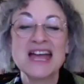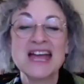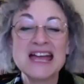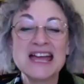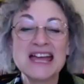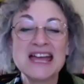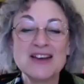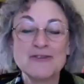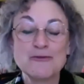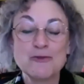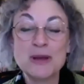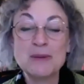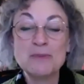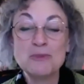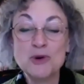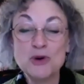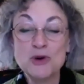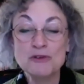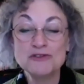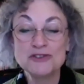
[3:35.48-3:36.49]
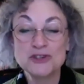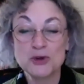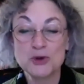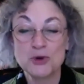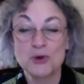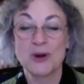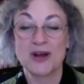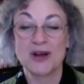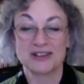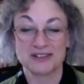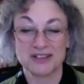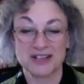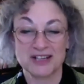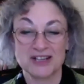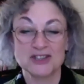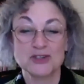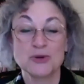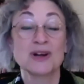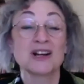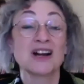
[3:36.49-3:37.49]
If we move too quickly
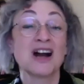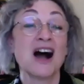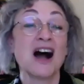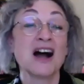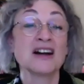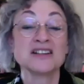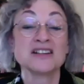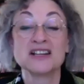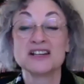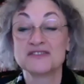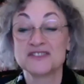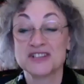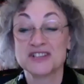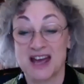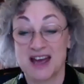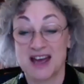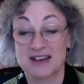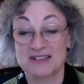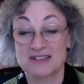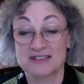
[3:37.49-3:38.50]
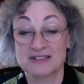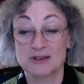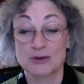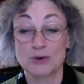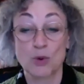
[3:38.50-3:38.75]
to a cognitive task,